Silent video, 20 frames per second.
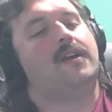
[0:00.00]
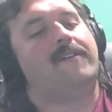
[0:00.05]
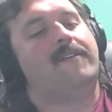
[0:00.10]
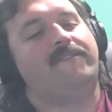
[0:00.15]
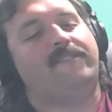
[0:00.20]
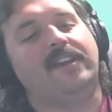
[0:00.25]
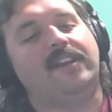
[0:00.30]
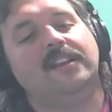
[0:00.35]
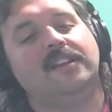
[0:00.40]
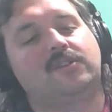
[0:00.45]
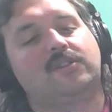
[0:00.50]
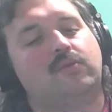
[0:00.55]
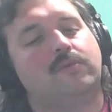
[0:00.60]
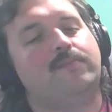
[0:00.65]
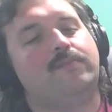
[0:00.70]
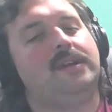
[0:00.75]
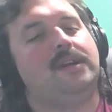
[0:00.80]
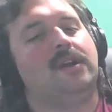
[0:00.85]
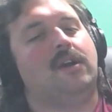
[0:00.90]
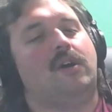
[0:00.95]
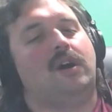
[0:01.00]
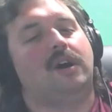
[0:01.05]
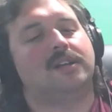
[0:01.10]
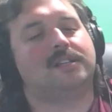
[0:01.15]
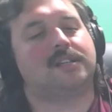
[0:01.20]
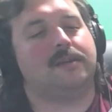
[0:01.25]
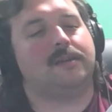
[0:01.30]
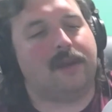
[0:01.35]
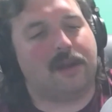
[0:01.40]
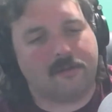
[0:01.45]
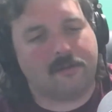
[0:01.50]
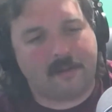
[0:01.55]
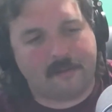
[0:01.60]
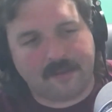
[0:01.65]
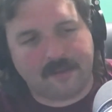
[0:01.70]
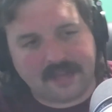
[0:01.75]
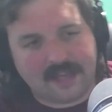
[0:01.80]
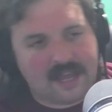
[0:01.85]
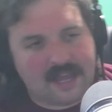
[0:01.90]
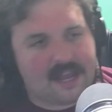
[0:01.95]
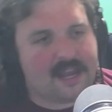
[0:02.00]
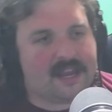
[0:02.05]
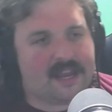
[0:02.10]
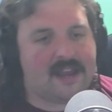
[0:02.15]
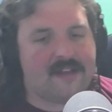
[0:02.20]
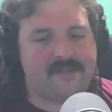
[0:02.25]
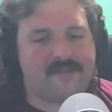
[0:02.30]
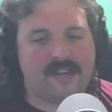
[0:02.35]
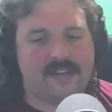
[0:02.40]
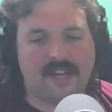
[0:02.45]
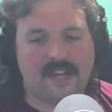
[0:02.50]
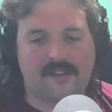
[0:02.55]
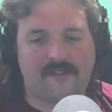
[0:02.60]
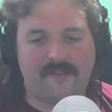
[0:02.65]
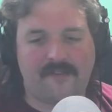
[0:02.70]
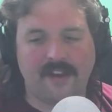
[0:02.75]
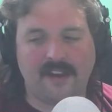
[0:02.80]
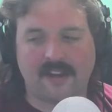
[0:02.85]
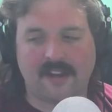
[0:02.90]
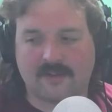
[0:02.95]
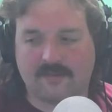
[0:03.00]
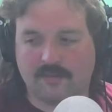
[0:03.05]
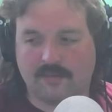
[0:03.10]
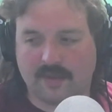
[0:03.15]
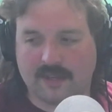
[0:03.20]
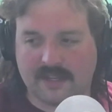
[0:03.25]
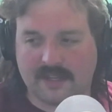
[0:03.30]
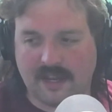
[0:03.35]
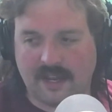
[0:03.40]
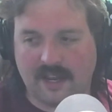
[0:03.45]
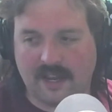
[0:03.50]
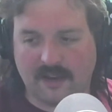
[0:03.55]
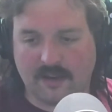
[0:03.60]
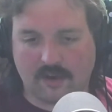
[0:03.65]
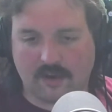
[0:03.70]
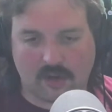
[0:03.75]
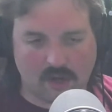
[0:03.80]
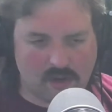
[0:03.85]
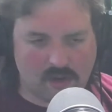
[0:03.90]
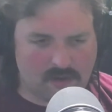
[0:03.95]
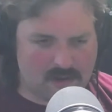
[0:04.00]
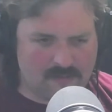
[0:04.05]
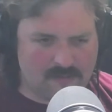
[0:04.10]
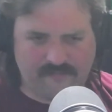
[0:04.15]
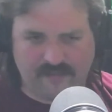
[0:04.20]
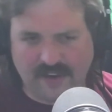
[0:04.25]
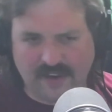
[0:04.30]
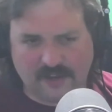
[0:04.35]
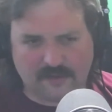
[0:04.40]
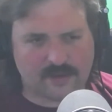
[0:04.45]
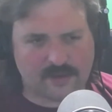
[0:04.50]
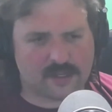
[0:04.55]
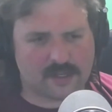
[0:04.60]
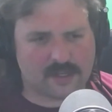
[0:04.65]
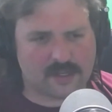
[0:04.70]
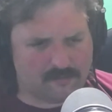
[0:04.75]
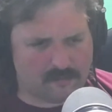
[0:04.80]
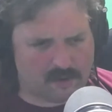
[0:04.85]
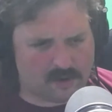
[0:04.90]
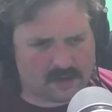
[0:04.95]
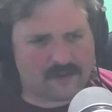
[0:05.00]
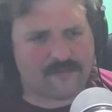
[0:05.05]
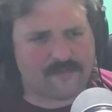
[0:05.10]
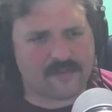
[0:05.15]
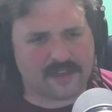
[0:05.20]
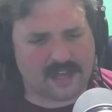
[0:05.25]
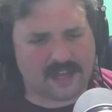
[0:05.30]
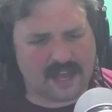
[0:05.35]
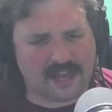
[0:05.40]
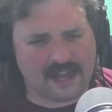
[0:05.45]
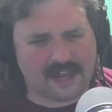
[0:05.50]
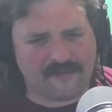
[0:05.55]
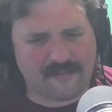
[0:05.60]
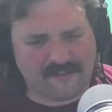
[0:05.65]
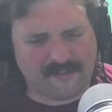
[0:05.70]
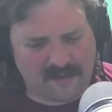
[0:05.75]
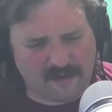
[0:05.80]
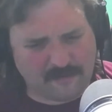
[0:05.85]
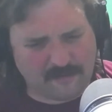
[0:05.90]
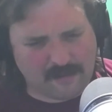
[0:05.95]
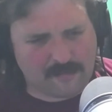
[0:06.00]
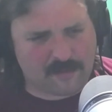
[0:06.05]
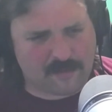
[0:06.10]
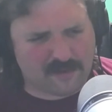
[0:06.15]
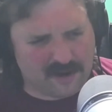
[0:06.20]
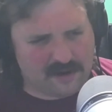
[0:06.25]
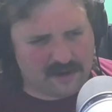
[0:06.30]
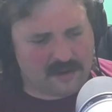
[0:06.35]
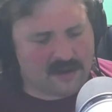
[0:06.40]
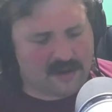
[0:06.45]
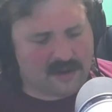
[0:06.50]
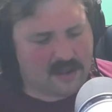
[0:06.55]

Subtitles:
Phoenix would be awesome. I remember the AAF days. Phoenix was a good market for the AAF, if I remember right.